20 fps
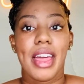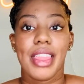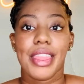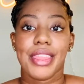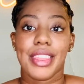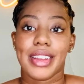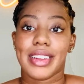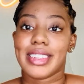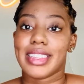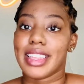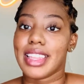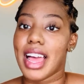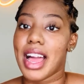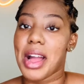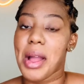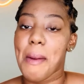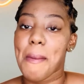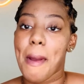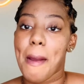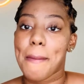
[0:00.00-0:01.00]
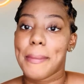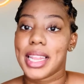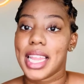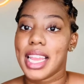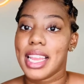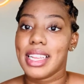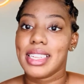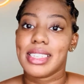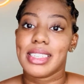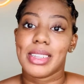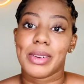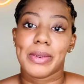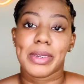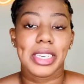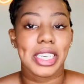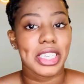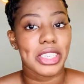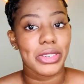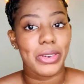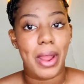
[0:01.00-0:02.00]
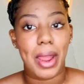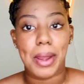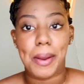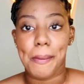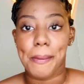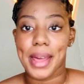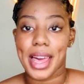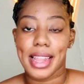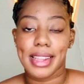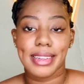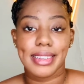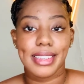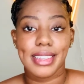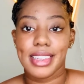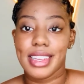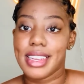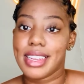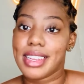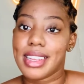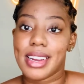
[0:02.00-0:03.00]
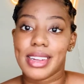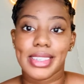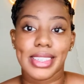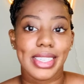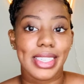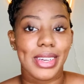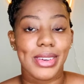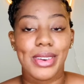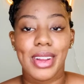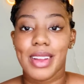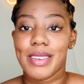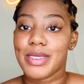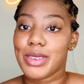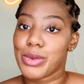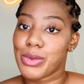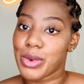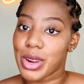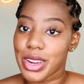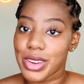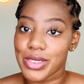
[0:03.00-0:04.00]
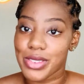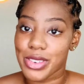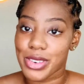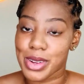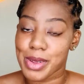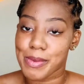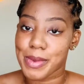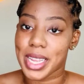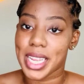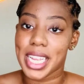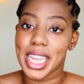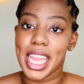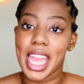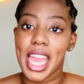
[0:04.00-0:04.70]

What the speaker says: there's a lot on my plate, so we're just trying to balance it, and y'all just gonna have to work with me.